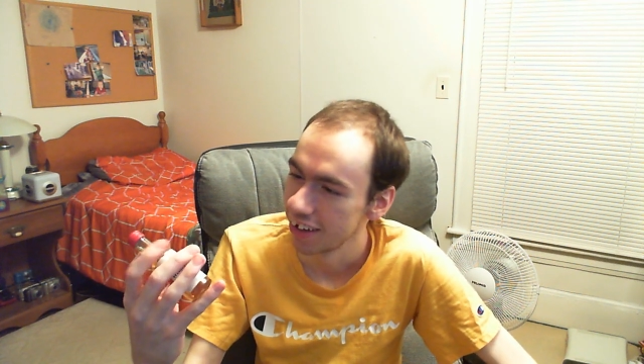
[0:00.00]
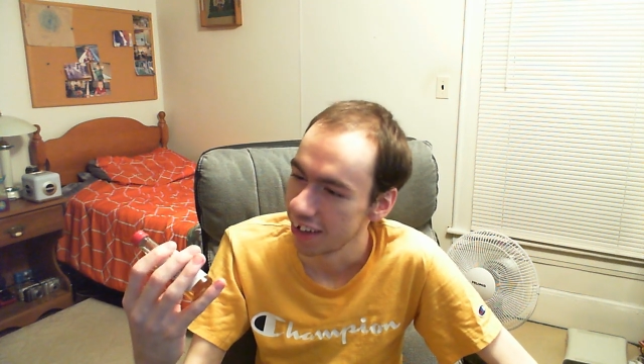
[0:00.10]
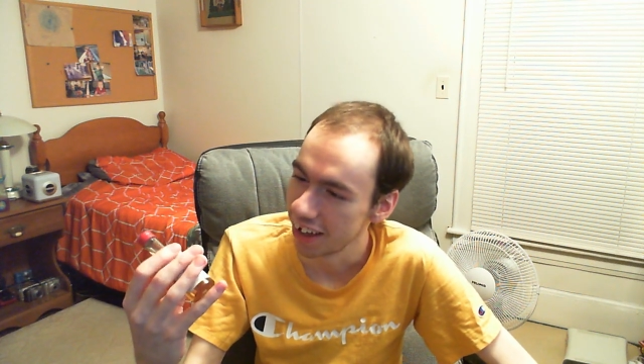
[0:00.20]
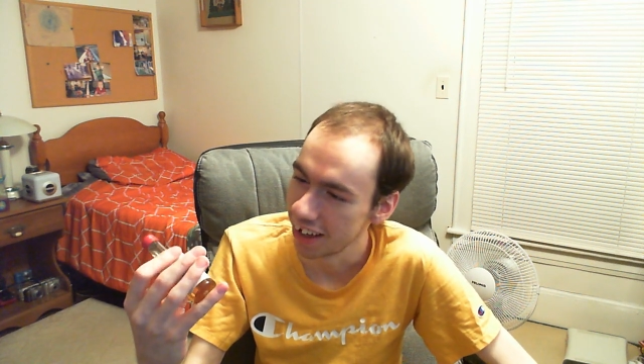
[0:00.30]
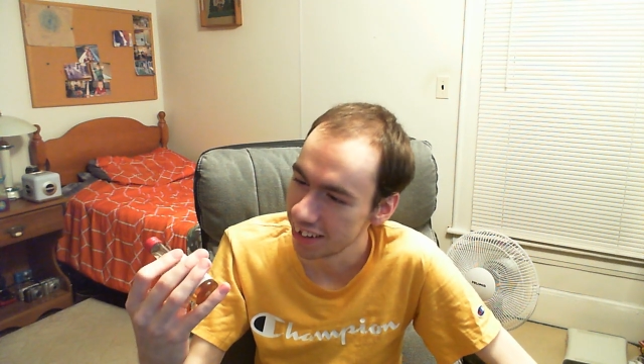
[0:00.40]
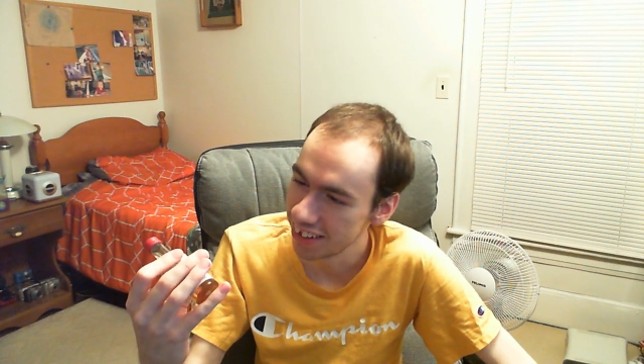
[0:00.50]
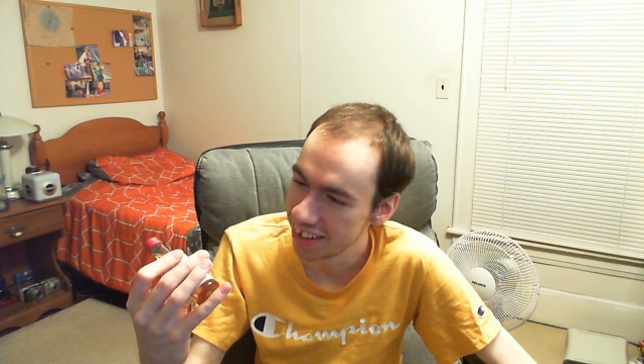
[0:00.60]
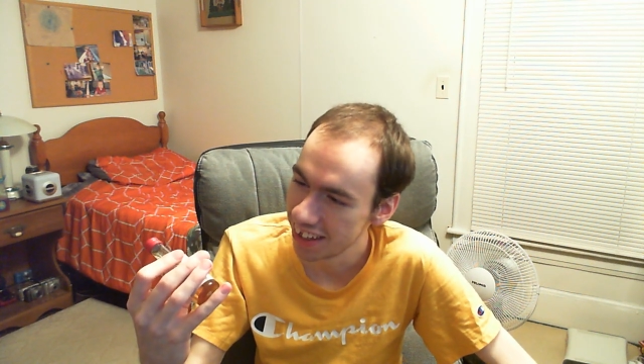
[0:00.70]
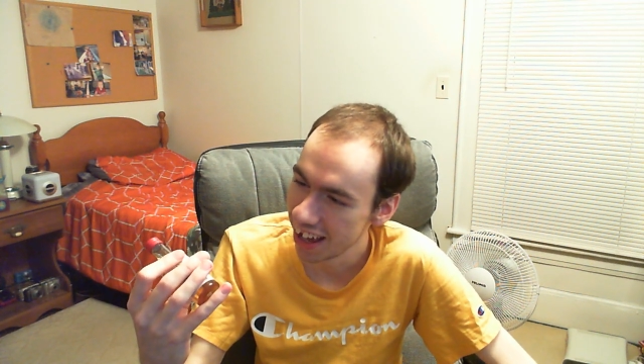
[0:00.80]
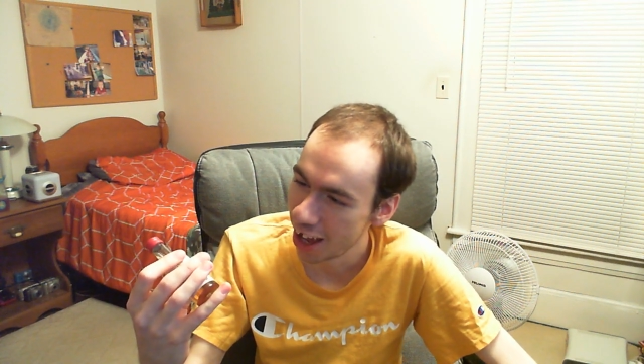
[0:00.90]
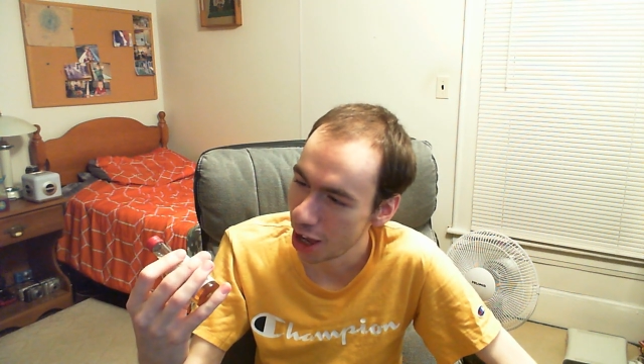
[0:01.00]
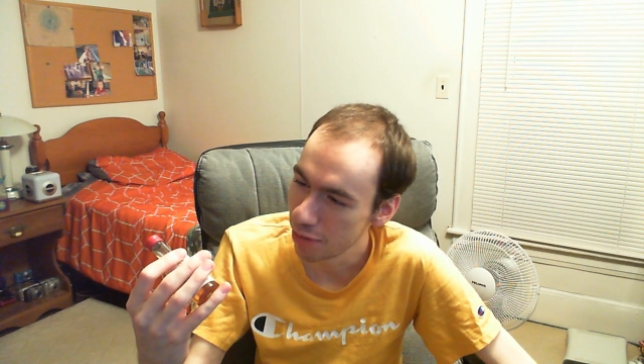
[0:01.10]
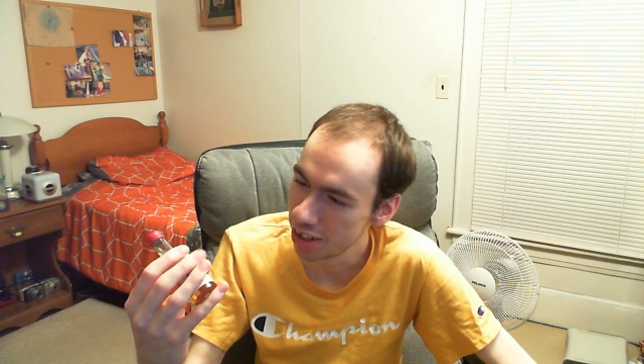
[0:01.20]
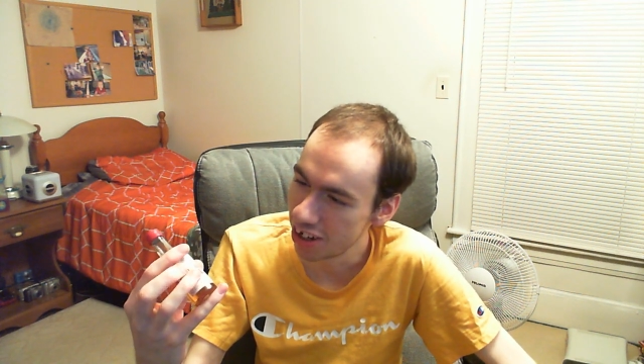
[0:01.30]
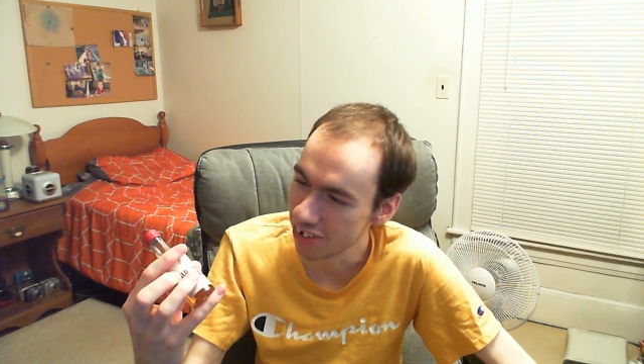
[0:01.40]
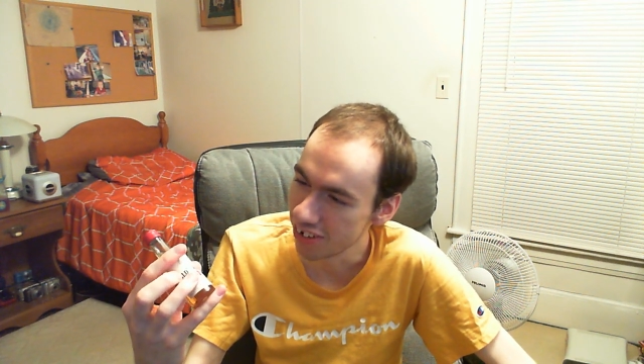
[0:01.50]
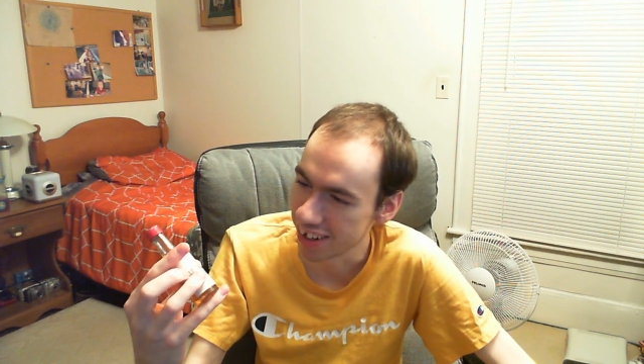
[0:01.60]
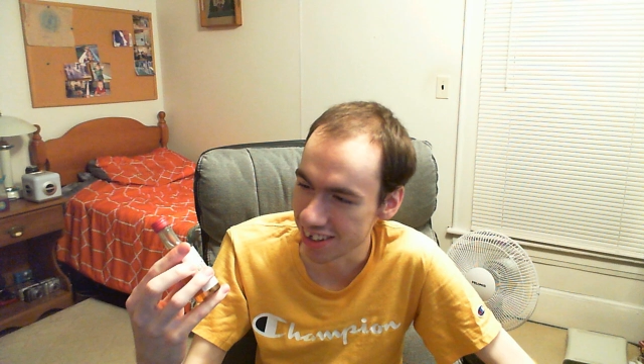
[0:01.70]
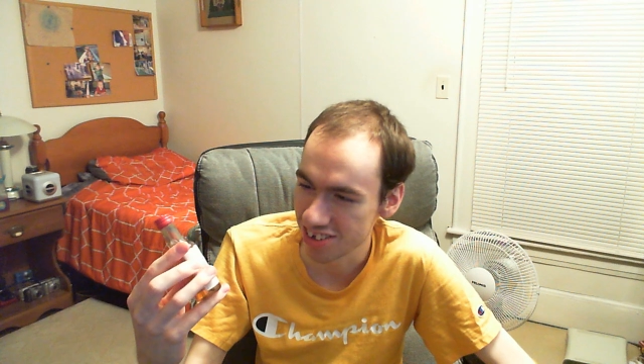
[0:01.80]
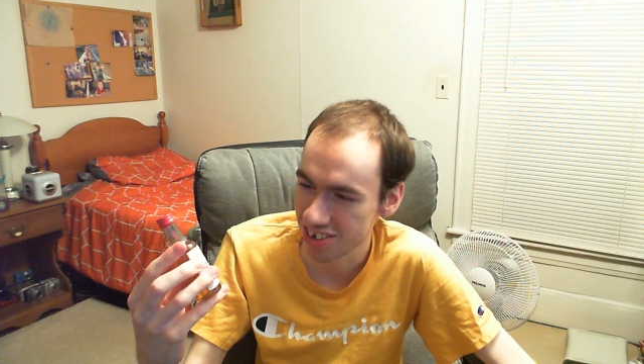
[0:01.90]
And yeah, I'm
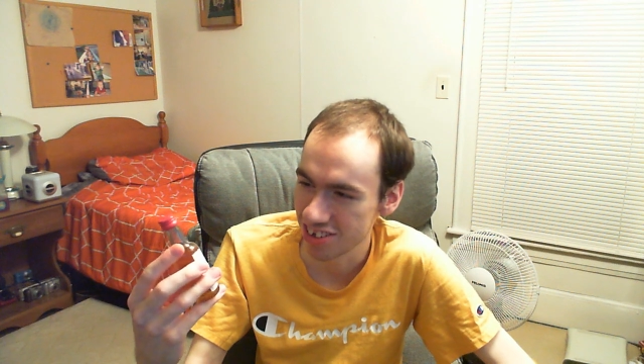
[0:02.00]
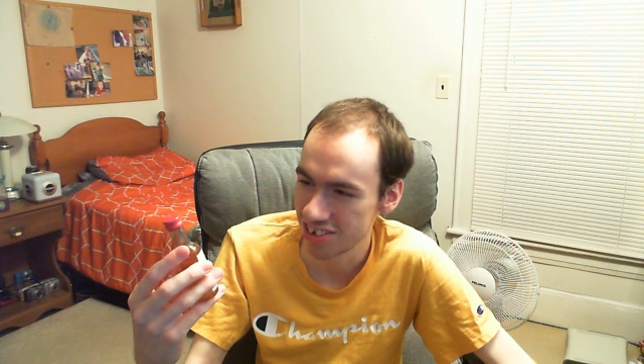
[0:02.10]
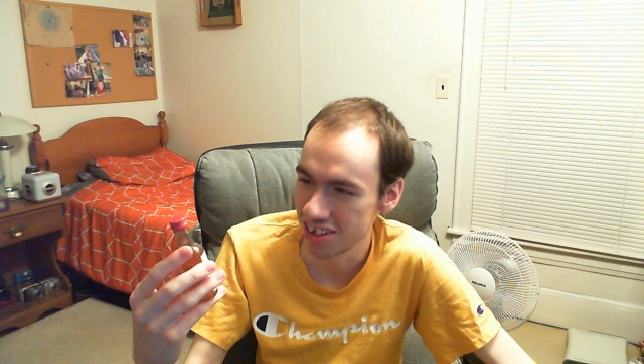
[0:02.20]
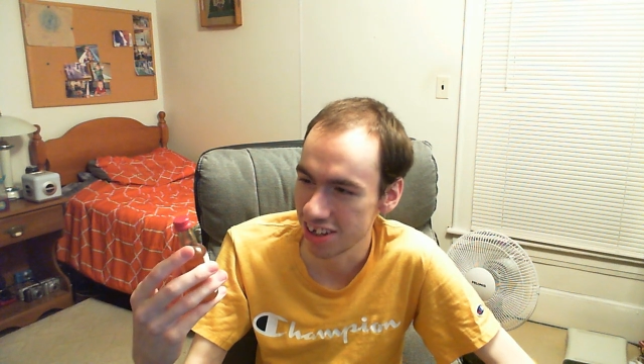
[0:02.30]
curious to see,